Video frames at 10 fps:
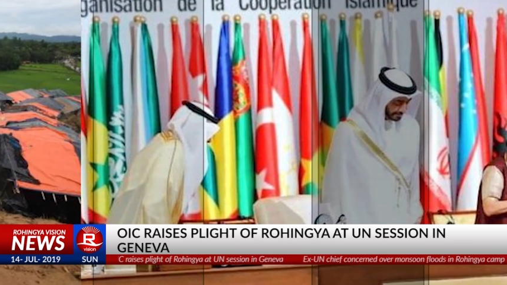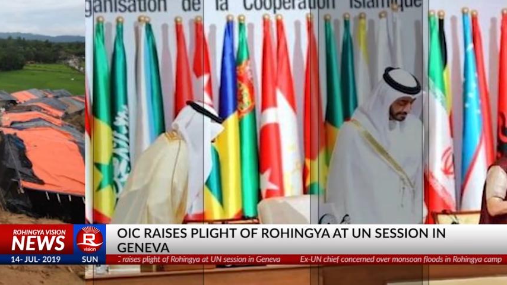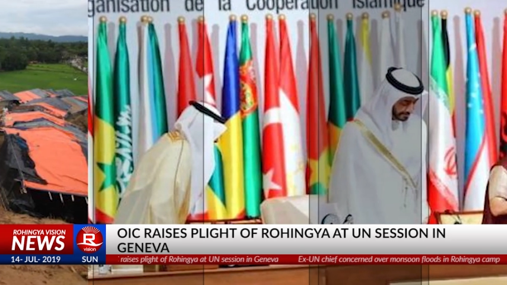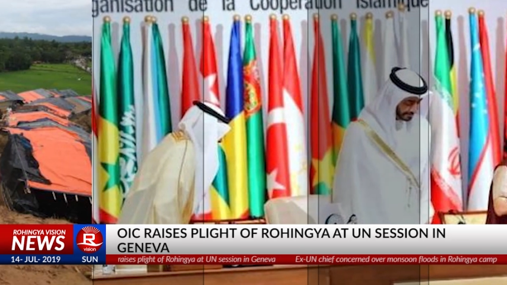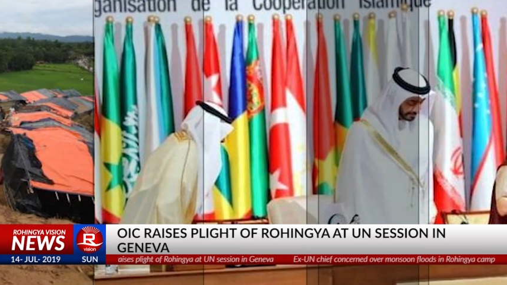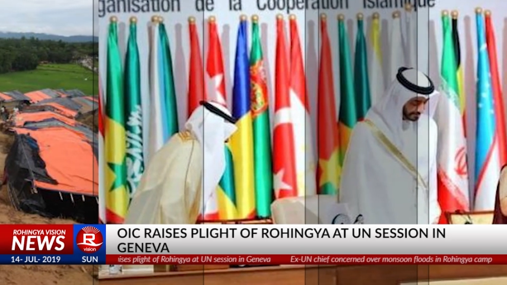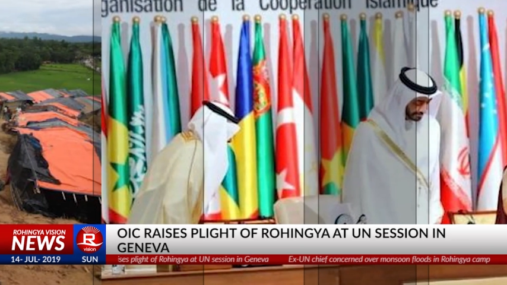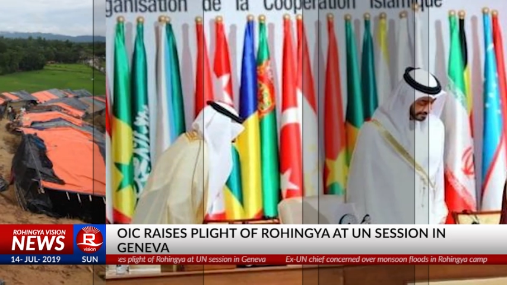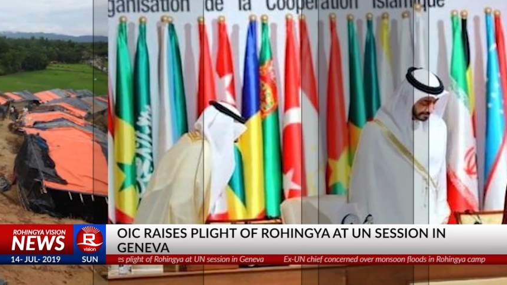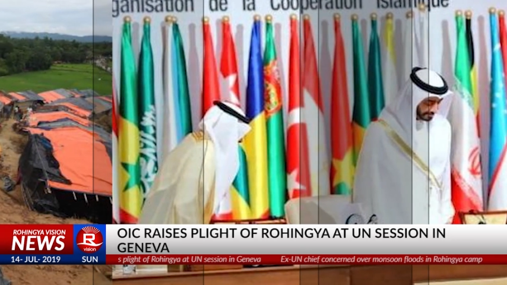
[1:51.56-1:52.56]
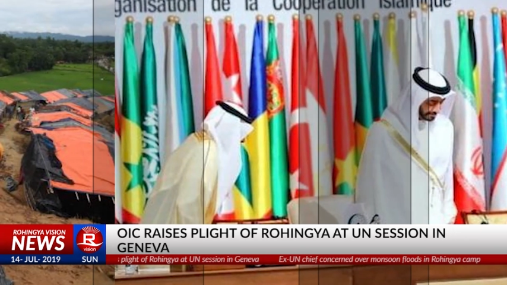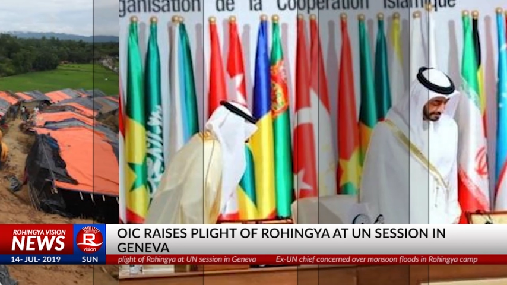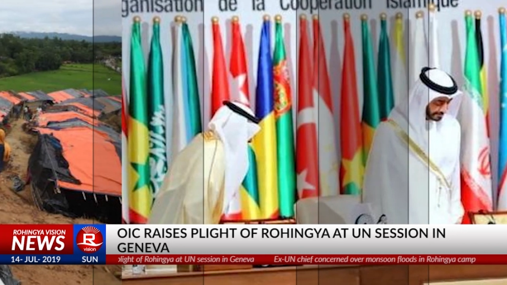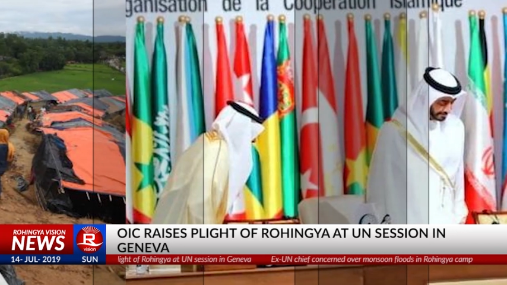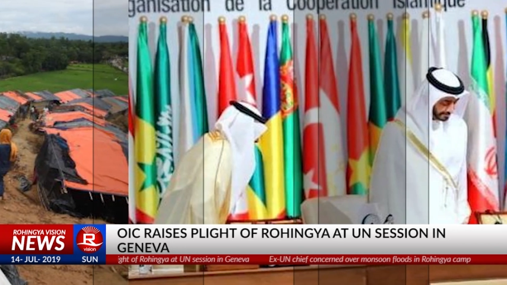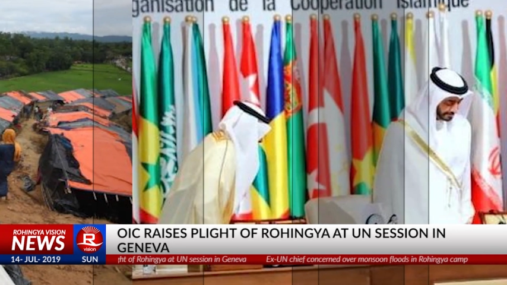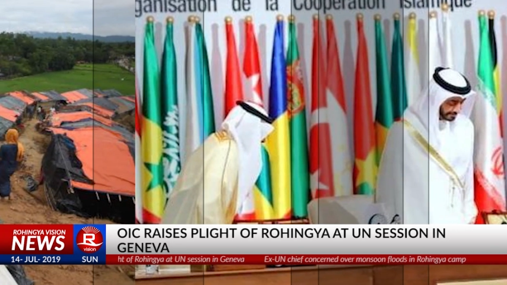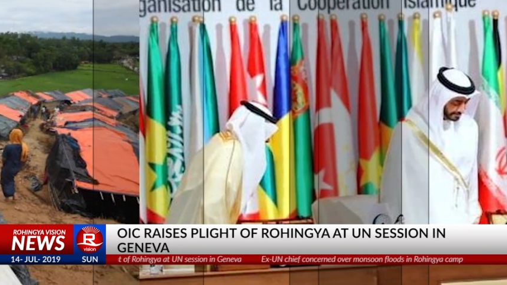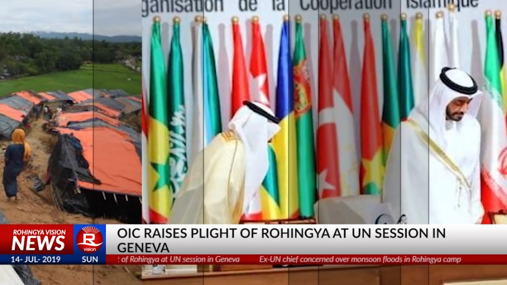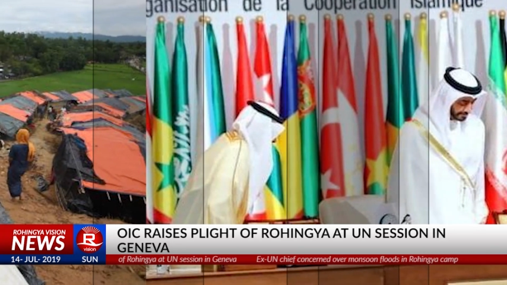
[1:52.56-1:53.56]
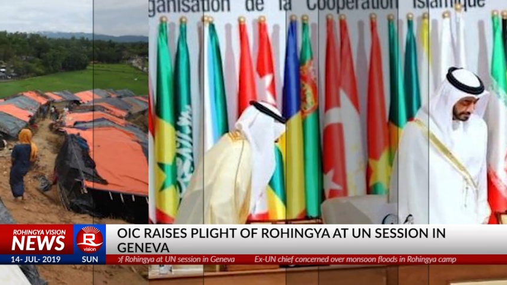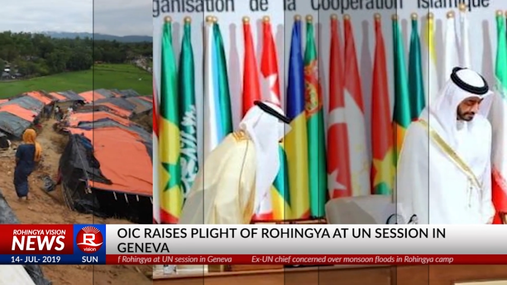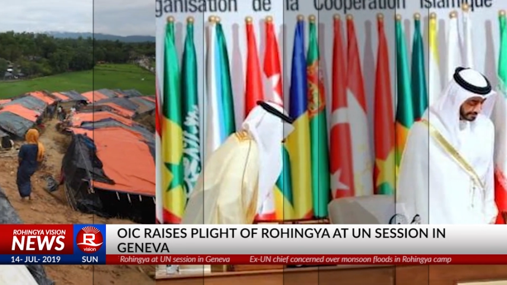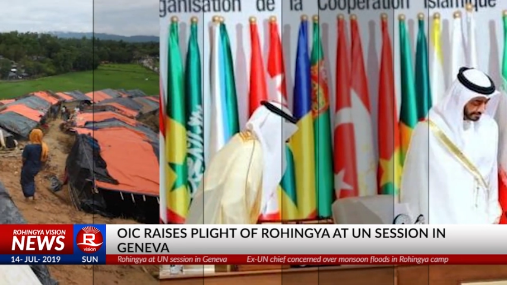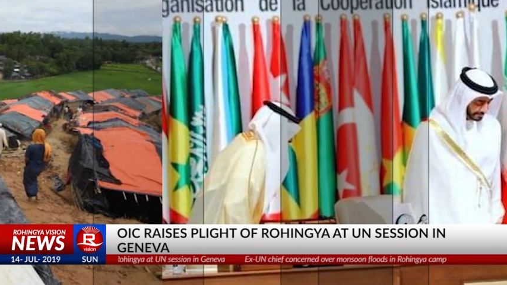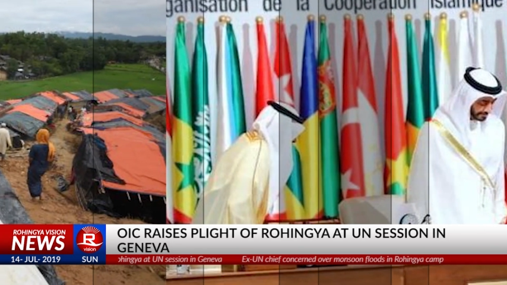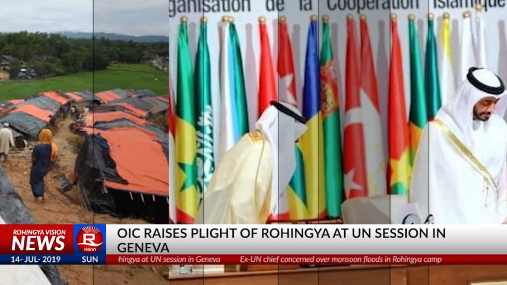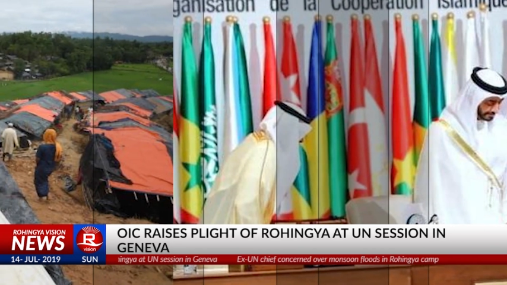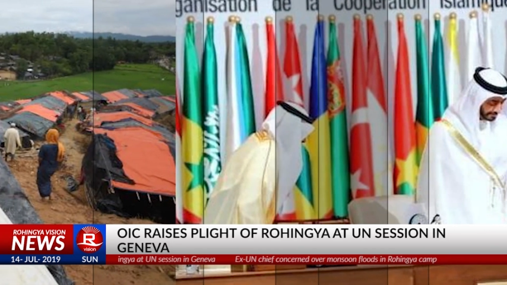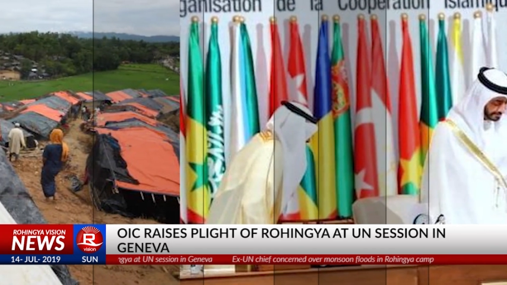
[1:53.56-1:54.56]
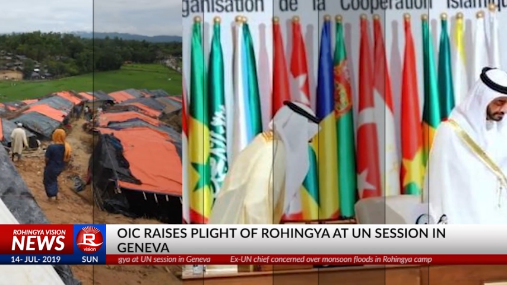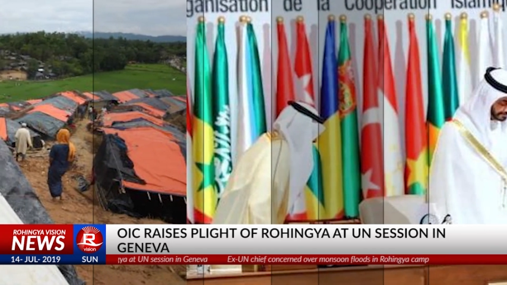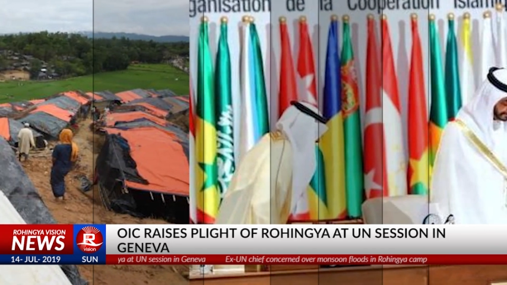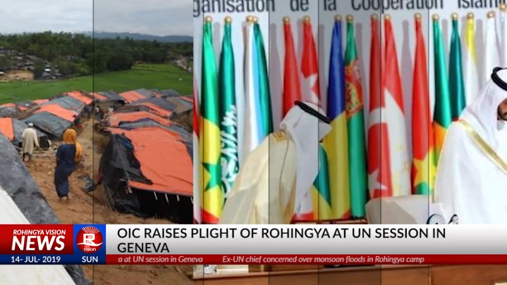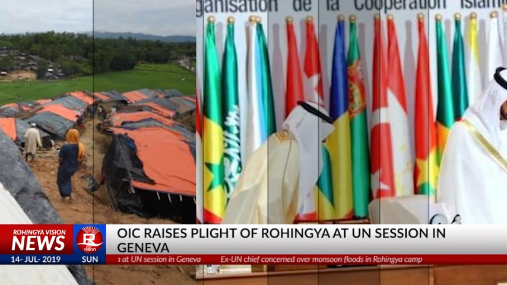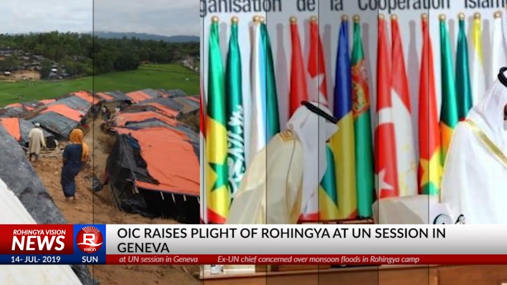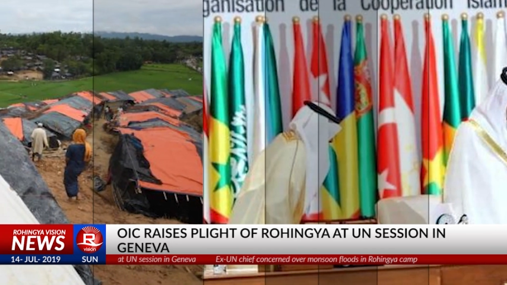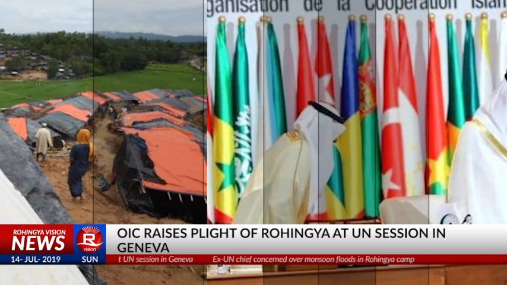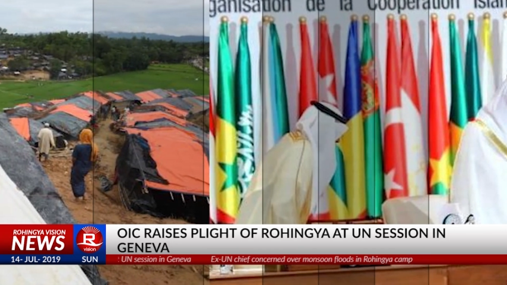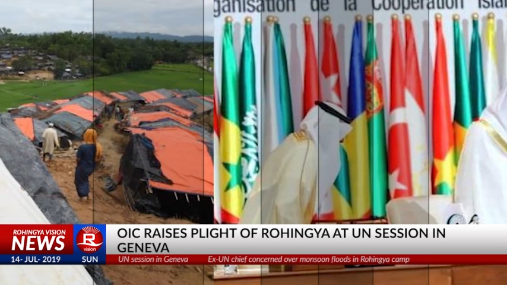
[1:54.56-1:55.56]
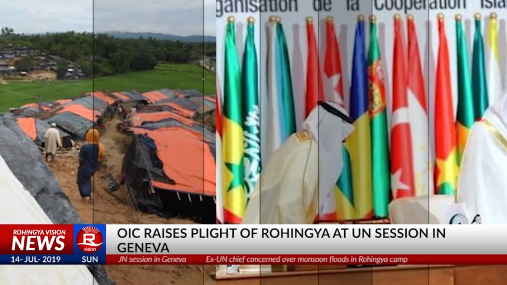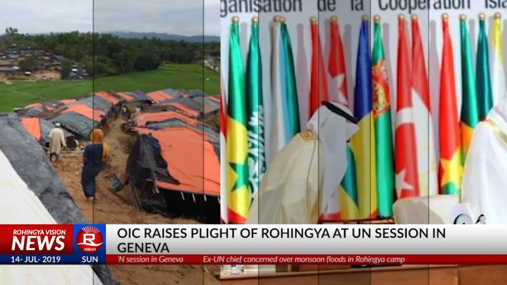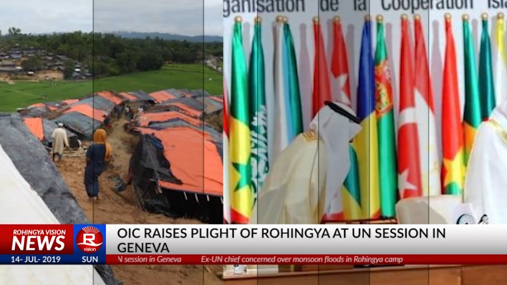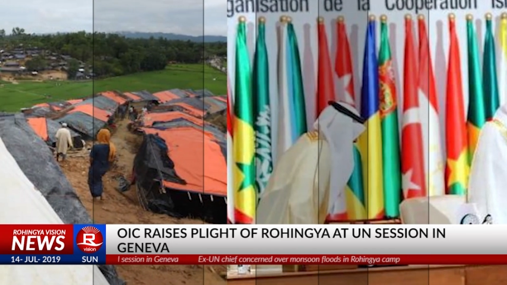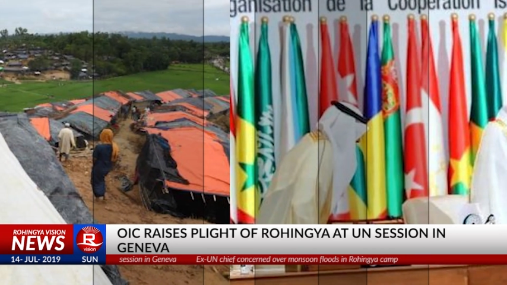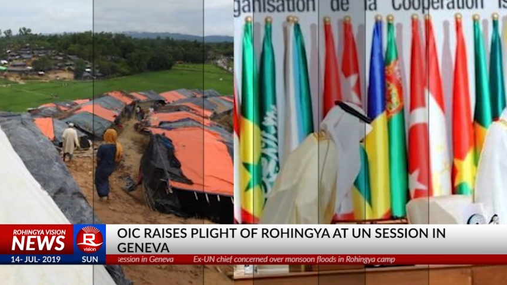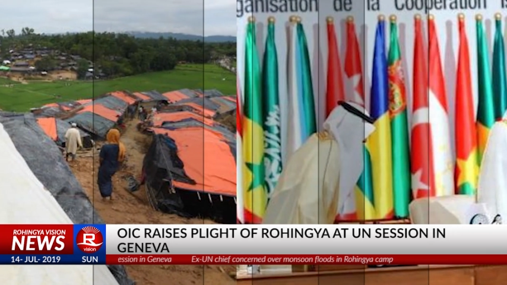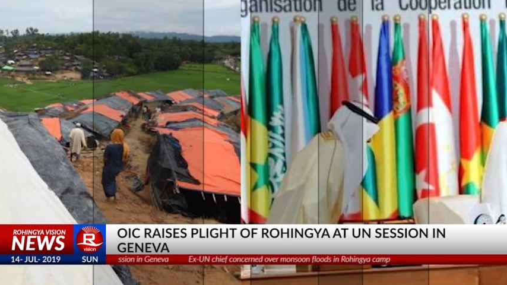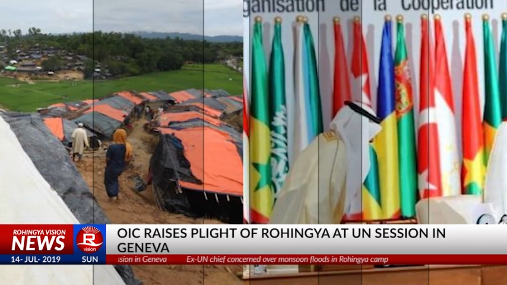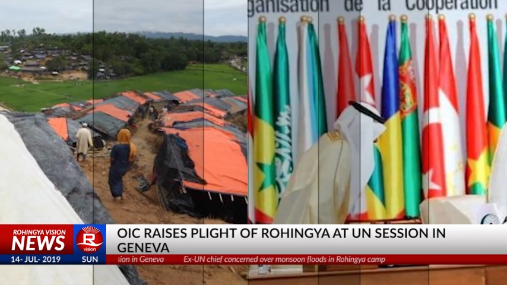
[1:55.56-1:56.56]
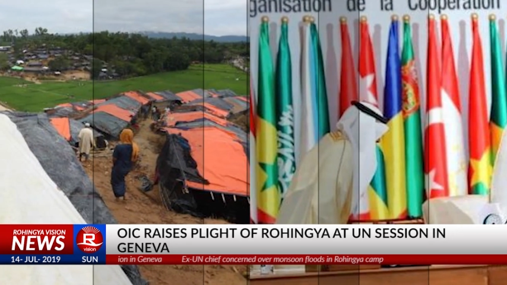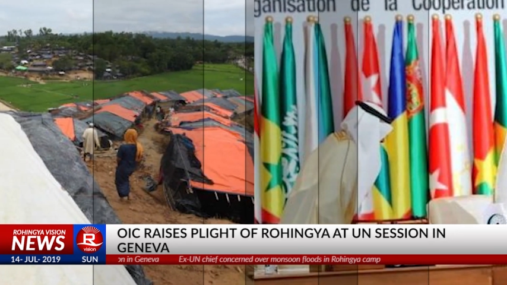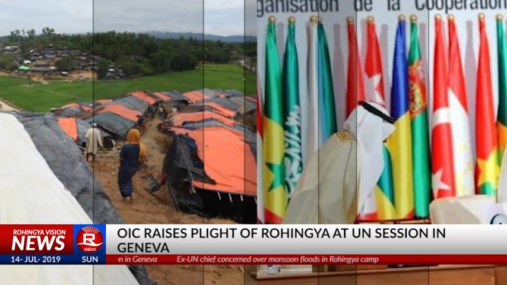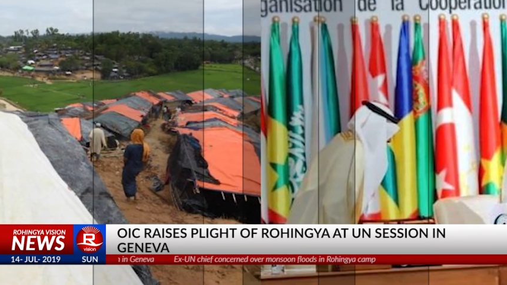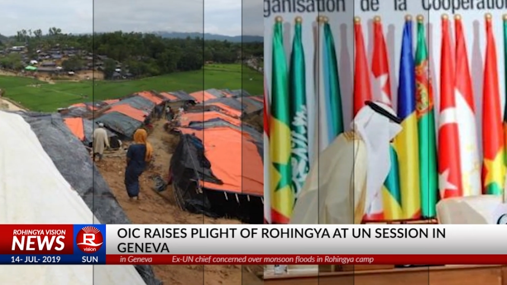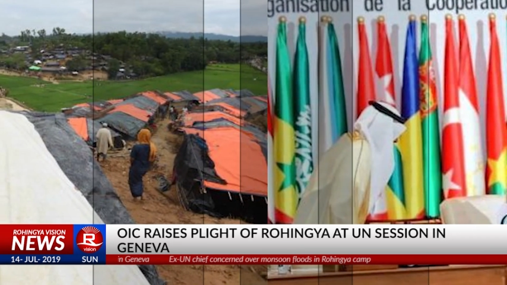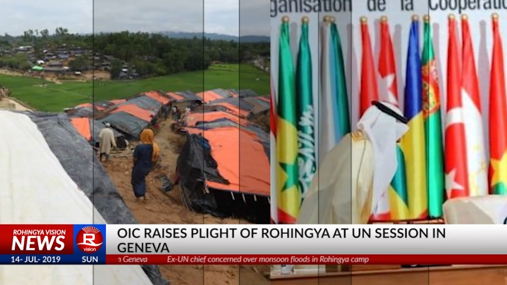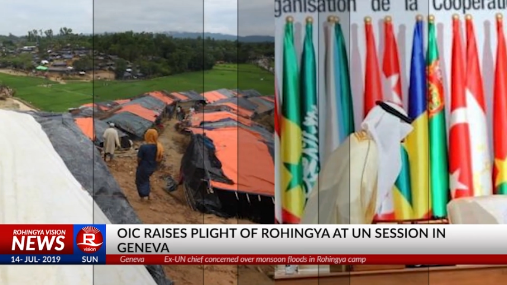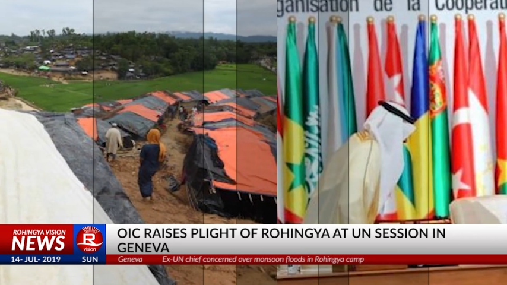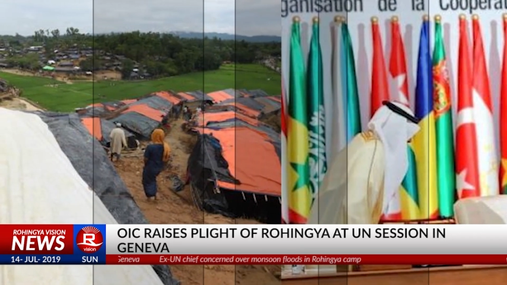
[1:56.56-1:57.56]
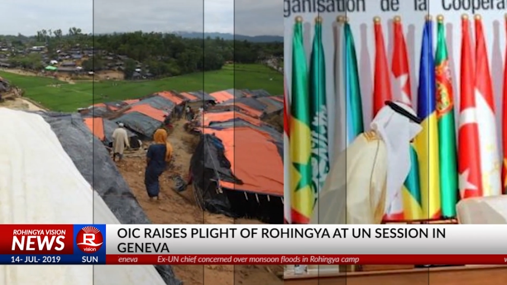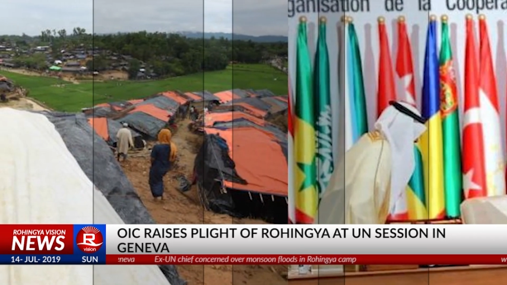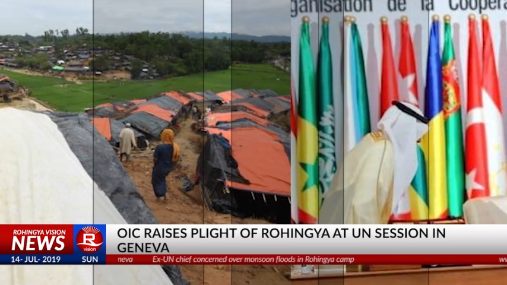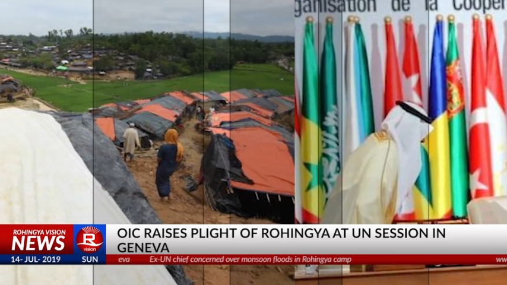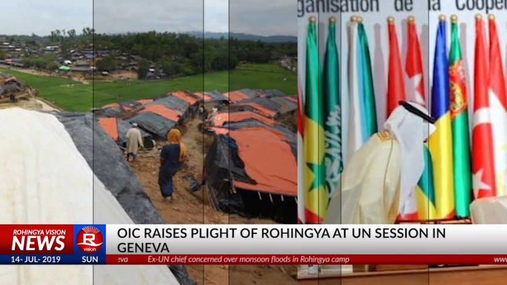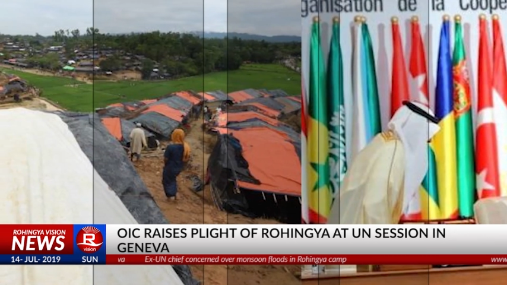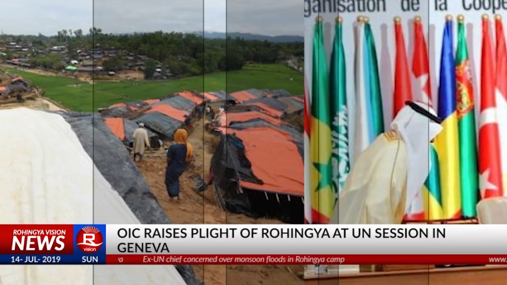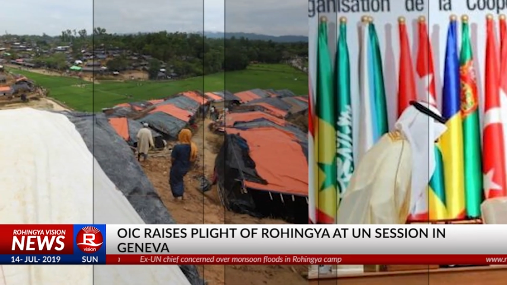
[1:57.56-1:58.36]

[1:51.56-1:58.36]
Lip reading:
Nobody's mouth can be seen.